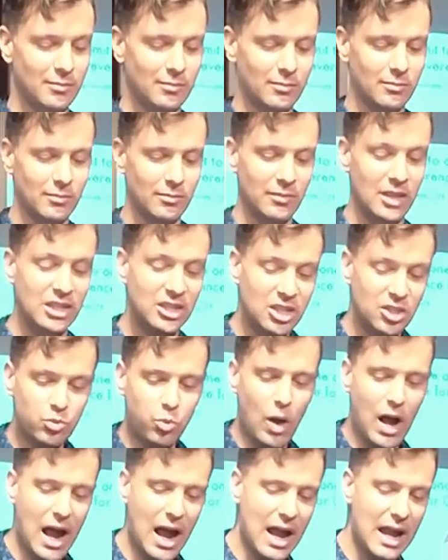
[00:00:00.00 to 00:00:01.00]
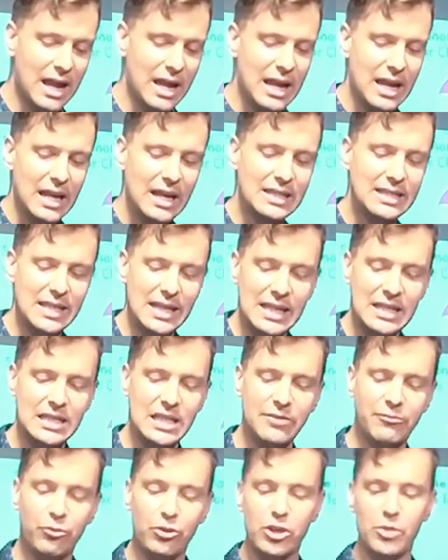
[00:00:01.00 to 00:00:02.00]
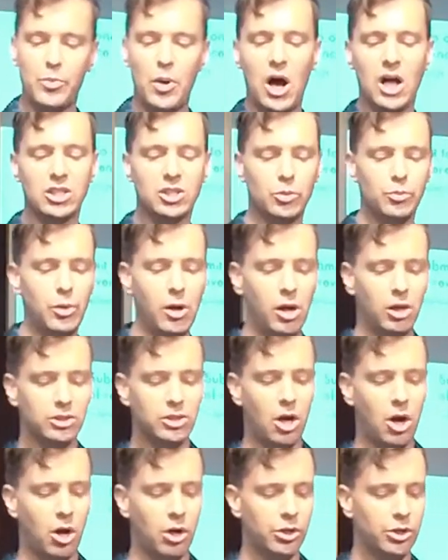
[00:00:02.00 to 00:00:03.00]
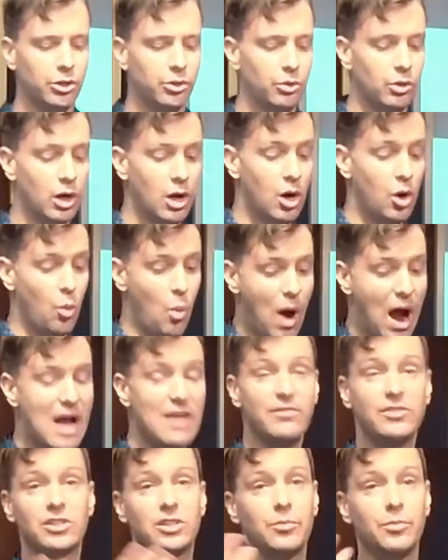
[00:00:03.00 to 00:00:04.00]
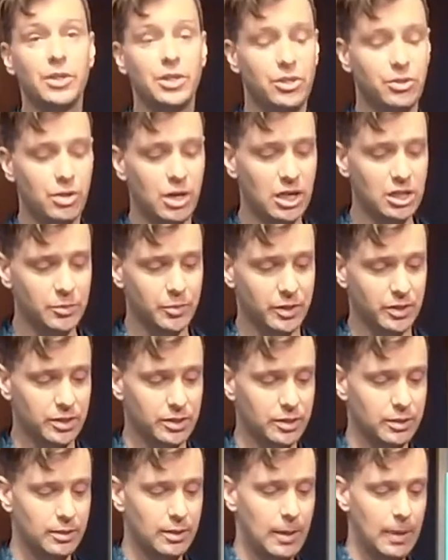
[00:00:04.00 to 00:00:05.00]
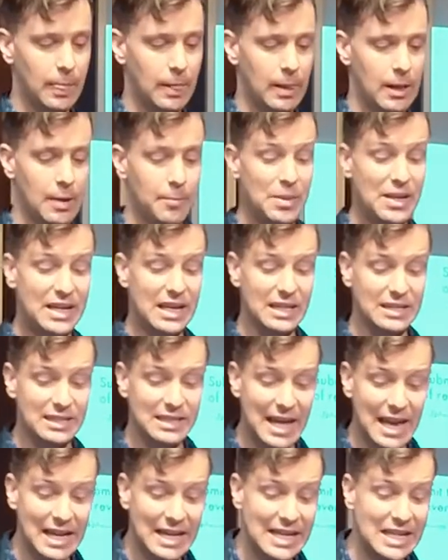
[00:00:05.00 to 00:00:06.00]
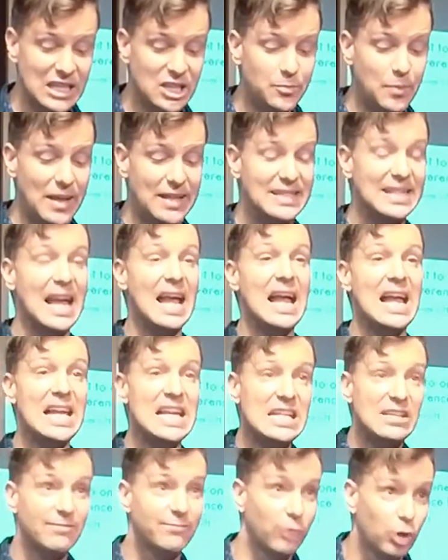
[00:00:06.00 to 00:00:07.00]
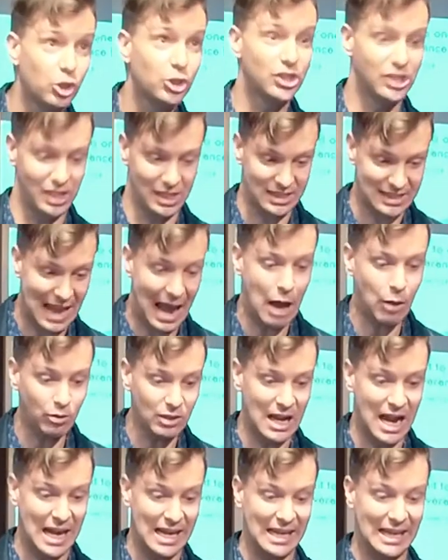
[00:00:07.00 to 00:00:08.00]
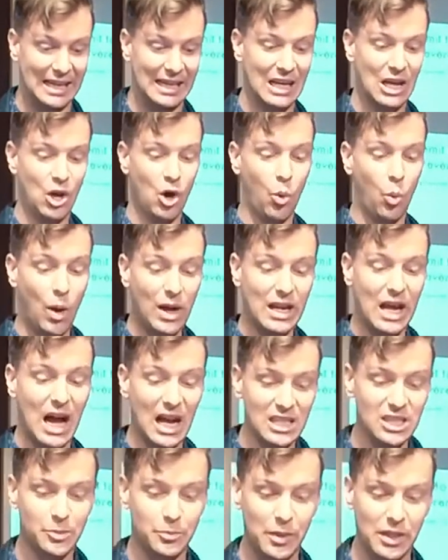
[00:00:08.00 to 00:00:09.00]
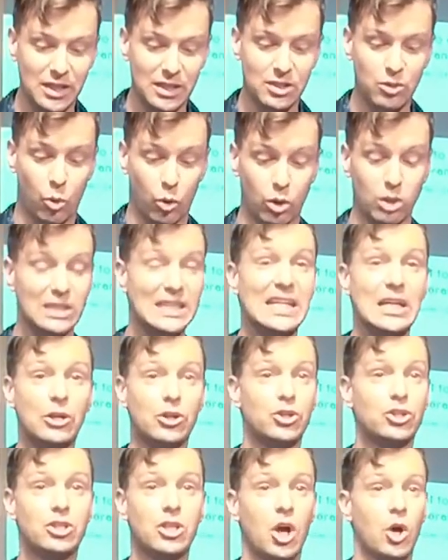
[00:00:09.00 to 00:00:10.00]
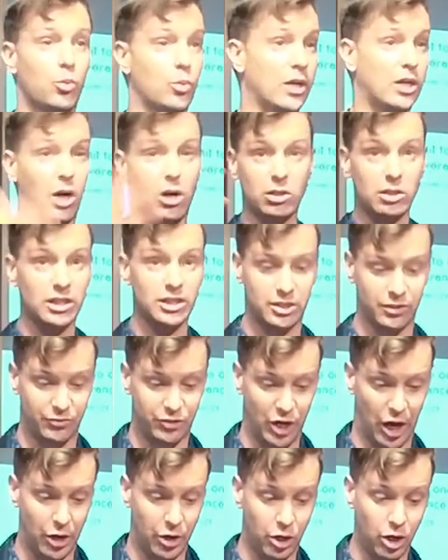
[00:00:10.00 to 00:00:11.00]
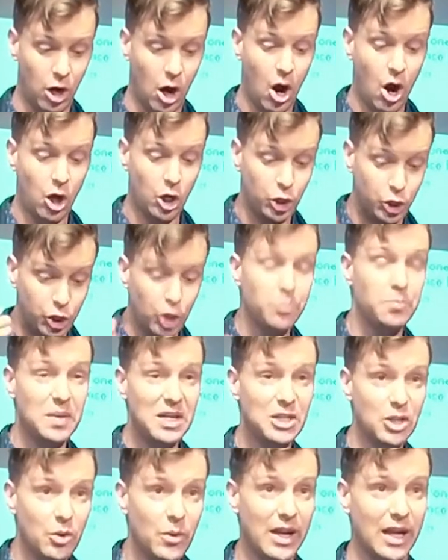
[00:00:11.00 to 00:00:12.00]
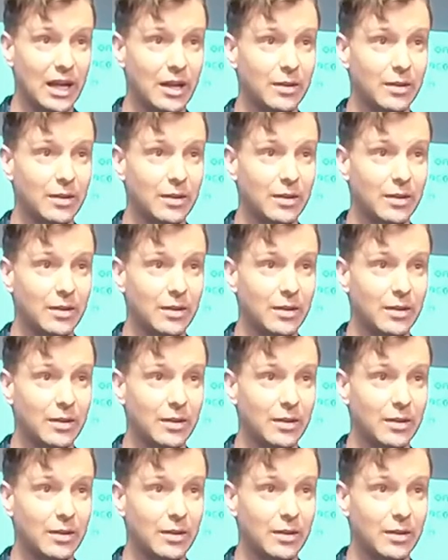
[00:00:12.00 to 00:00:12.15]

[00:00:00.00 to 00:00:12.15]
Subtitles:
This is why it's easy for the Apostle Paul to argue, wives, submit to your husbands. Because then he spends 8 verses outlining what husbands or leaders, regardless of gender, should be doing.